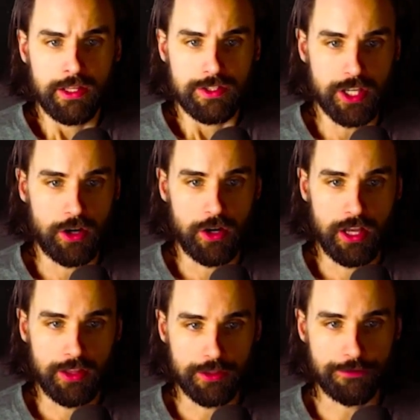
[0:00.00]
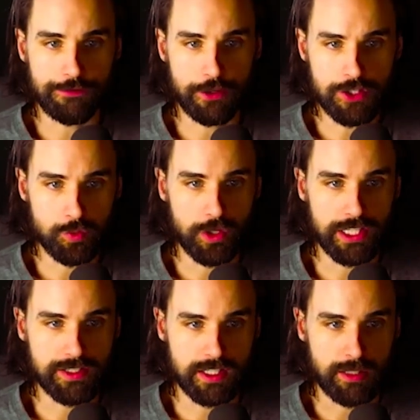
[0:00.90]
So the first
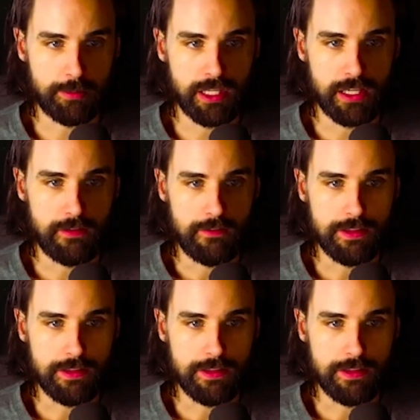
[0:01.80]
one is going to be